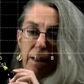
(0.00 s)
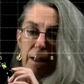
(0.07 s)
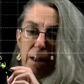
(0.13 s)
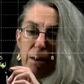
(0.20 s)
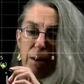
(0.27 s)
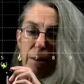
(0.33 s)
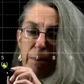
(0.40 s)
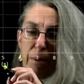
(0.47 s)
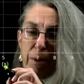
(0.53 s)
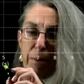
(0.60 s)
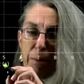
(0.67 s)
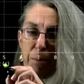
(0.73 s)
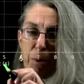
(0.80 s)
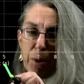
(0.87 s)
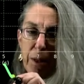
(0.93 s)
oh, let me write
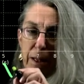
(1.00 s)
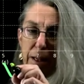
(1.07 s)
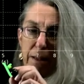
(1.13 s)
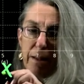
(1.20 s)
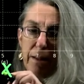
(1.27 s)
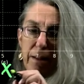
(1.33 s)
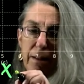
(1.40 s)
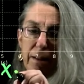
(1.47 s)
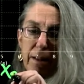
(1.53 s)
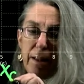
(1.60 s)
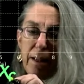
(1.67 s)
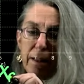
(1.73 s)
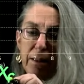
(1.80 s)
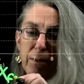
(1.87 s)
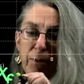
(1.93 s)
one more line. The
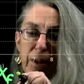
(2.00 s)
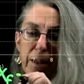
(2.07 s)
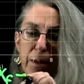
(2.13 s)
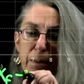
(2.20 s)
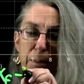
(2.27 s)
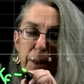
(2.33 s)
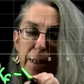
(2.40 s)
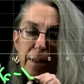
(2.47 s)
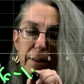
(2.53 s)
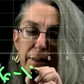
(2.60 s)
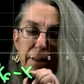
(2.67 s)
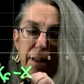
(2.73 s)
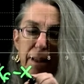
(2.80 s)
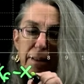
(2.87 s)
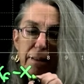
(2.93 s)
x final minus
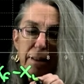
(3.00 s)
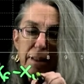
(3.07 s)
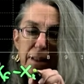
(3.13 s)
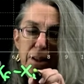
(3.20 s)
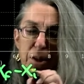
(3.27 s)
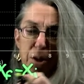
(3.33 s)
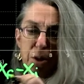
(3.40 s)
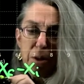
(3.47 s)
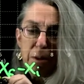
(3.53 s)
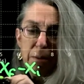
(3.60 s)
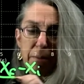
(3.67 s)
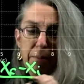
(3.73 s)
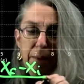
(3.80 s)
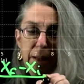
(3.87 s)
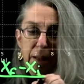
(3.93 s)
x initial,
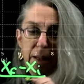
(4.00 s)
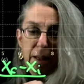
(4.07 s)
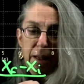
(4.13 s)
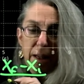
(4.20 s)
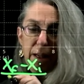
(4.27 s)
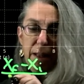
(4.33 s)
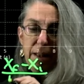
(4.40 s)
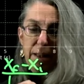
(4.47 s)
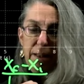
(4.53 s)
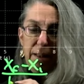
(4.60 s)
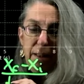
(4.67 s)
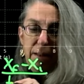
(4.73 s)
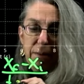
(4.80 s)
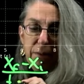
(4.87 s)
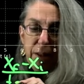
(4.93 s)
and the
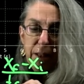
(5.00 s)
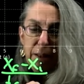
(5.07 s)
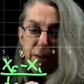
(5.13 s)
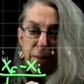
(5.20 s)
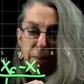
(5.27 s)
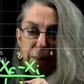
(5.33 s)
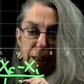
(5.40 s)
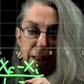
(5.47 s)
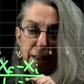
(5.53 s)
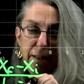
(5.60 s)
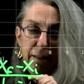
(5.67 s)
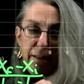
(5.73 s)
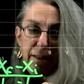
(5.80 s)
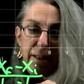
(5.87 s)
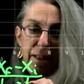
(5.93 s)
t final
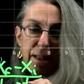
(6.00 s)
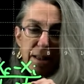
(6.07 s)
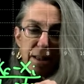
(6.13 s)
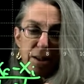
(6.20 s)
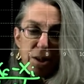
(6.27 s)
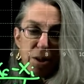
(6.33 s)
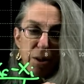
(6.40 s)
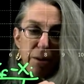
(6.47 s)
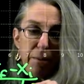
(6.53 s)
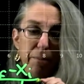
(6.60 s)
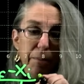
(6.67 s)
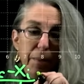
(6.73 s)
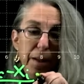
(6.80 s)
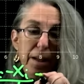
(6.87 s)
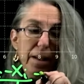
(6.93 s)
minus t initial.
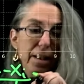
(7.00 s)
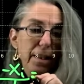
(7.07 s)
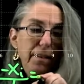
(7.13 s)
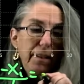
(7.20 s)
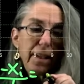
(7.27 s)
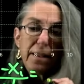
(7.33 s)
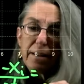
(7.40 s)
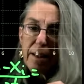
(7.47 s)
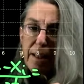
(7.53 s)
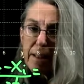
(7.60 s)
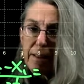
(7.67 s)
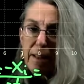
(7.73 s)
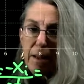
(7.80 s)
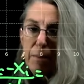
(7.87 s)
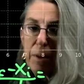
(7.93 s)
And in this case, like I
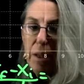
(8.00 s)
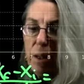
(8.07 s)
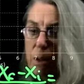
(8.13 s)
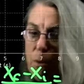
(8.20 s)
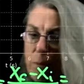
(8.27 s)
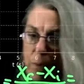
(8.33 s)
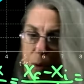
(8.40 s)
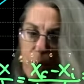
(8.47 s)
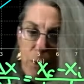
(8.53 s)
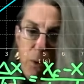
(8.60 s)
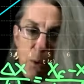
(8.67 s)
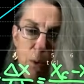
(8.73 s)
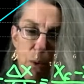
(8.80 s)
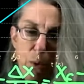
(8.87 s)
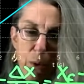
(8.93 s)
said, I'm going to go for the
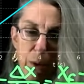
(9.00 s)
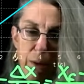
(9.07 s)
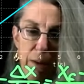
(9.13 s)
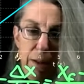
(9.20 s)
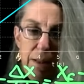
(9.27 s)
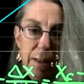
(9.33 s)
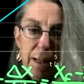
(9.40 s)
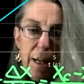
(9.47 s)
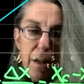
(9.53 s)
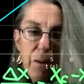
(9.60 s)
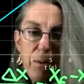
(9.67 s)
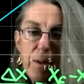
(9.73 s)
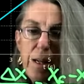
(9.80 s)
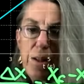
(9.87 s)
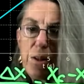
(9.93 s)
whole entire
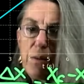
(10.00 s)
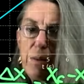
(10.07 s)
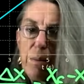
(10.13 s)
range of the